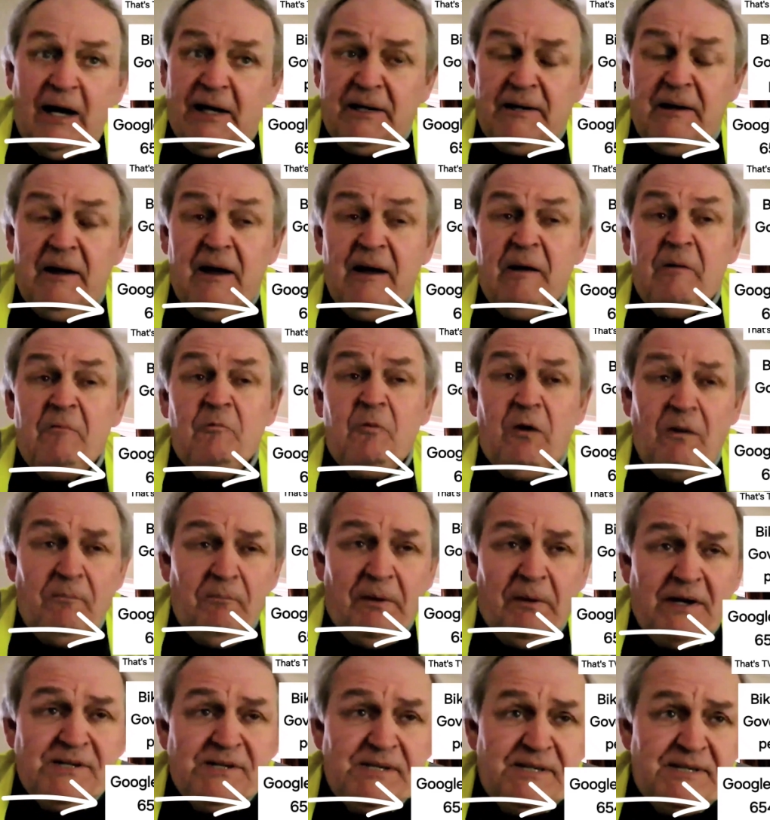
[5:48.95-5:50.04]
And
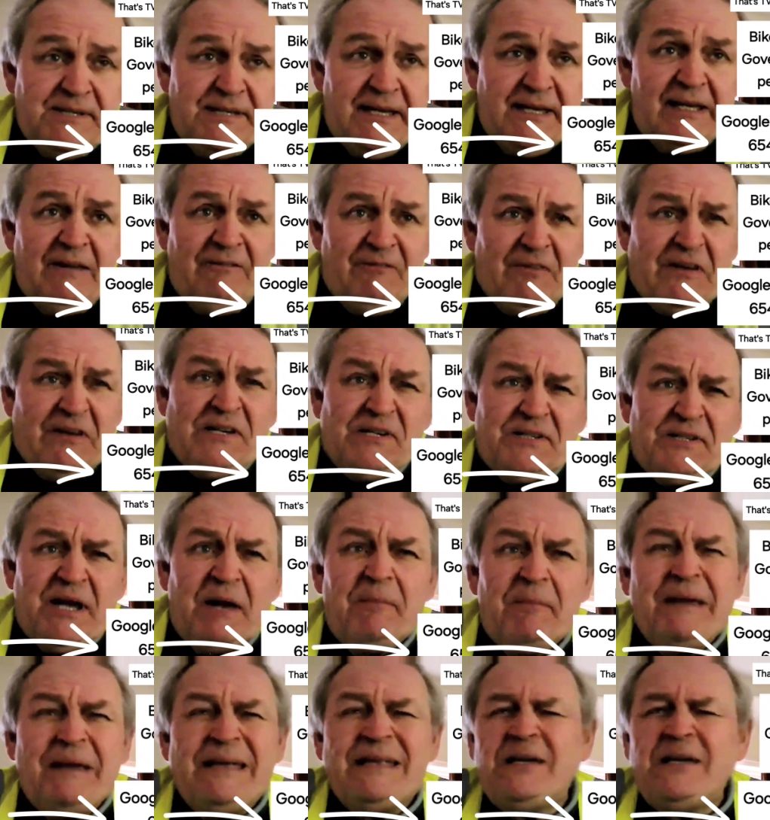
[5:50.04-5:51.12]
one person said he
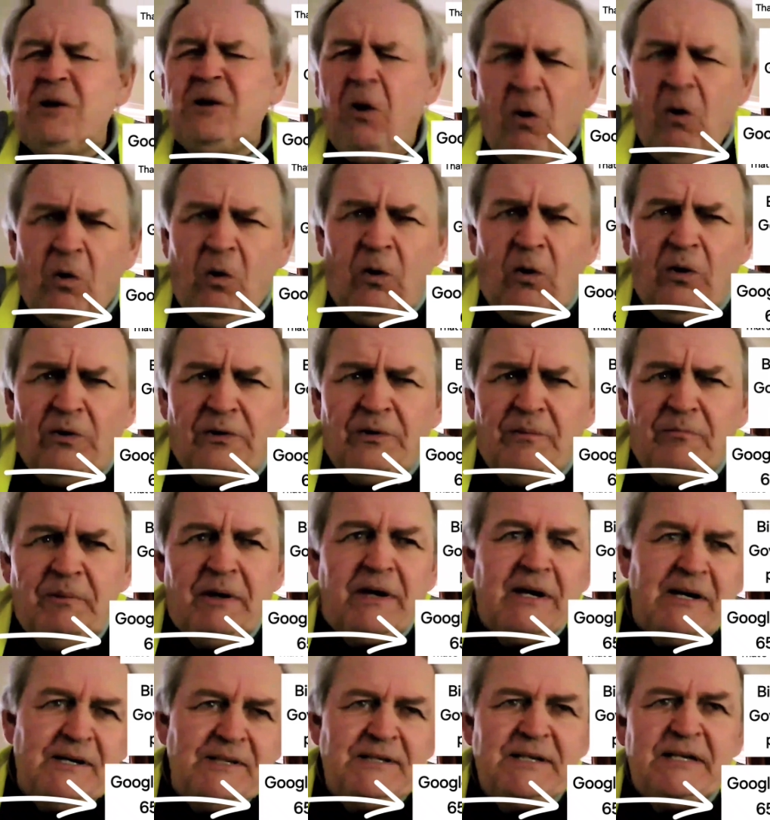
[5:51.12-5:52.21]
finished up in court
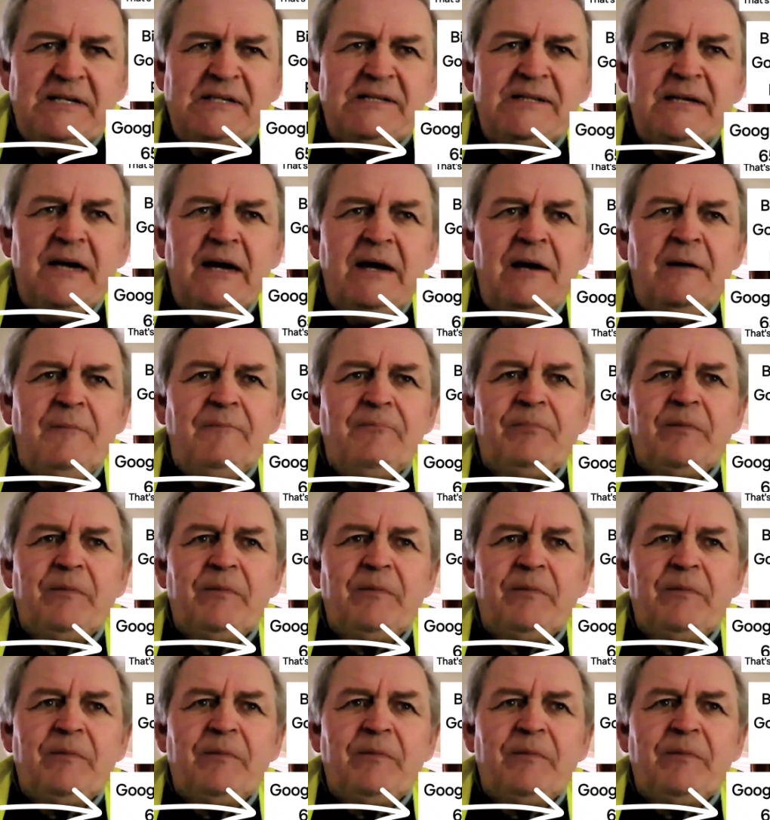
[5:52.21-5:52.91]
because his